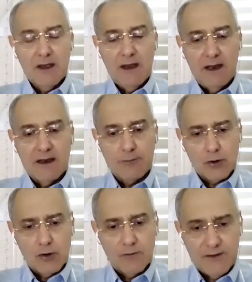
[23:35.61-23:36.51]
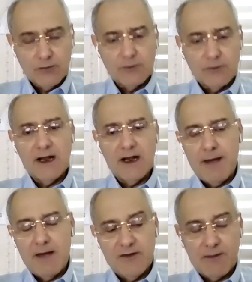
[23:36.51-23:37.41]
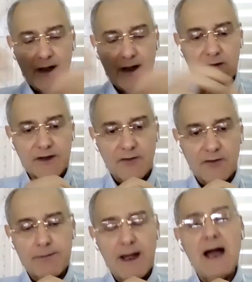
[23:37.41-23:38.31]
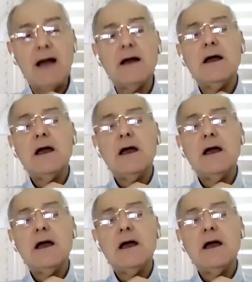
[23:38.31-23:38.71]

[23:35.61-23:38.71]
In the book of Ayun al-Anba fi Tabaqat al-Atba,